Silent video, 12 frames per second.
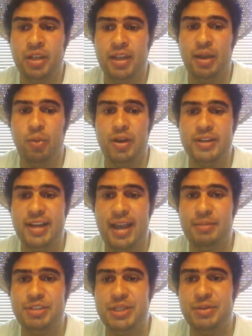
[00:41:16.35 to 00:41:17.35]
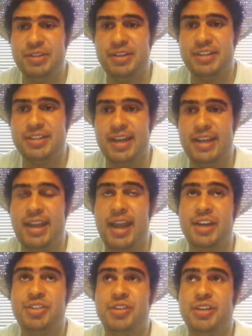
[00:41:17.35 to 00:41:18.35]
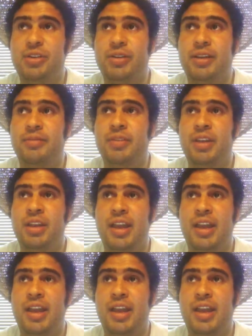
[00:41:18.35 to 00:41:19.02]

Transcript: And one time she was in the psychiatric unit,